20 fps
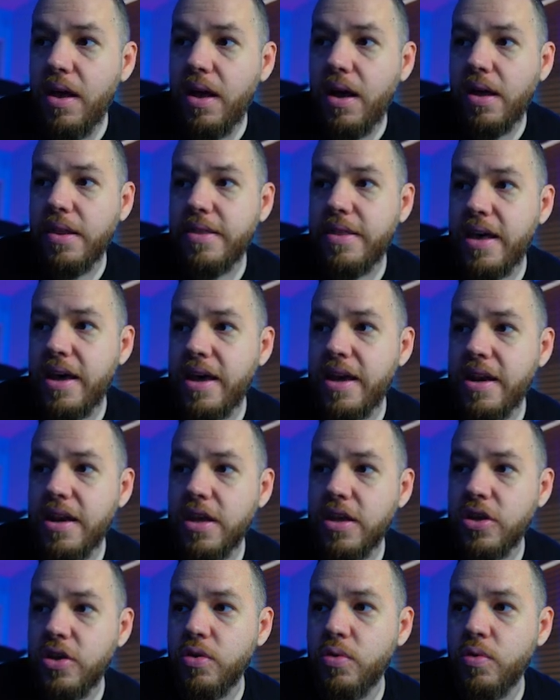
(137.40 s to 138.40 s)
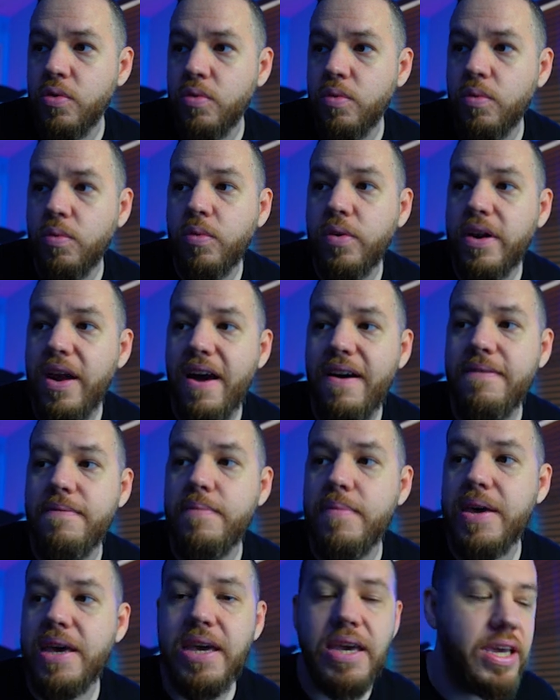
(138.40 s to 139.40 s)
then you would have
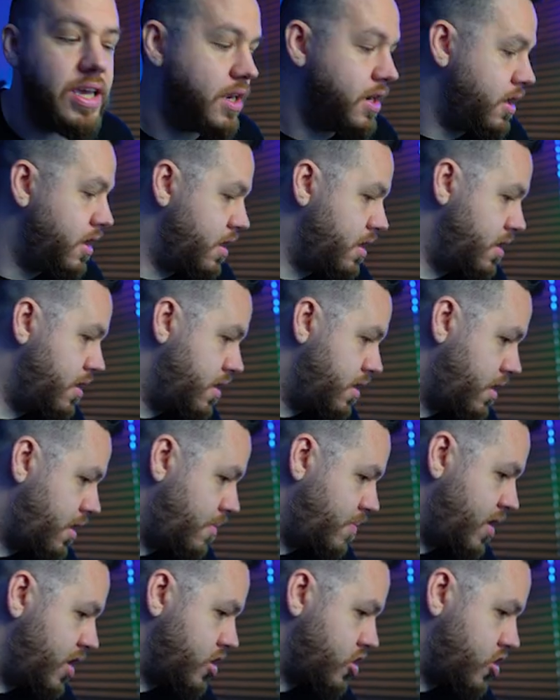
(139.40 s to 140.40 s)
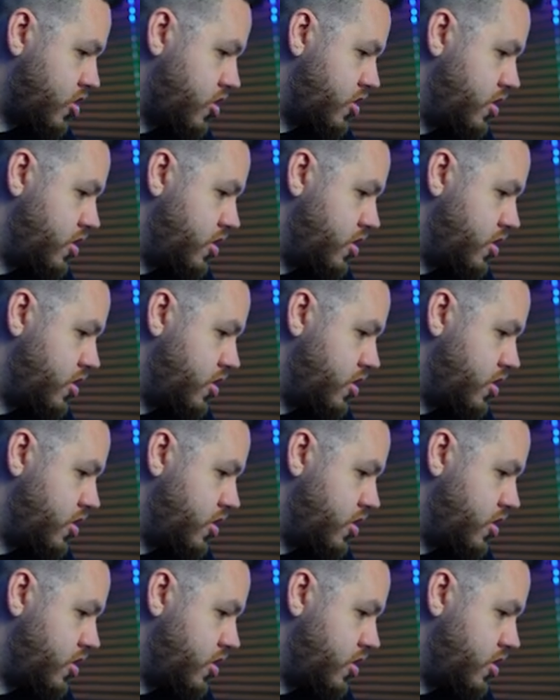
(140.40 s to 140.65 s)
made how much?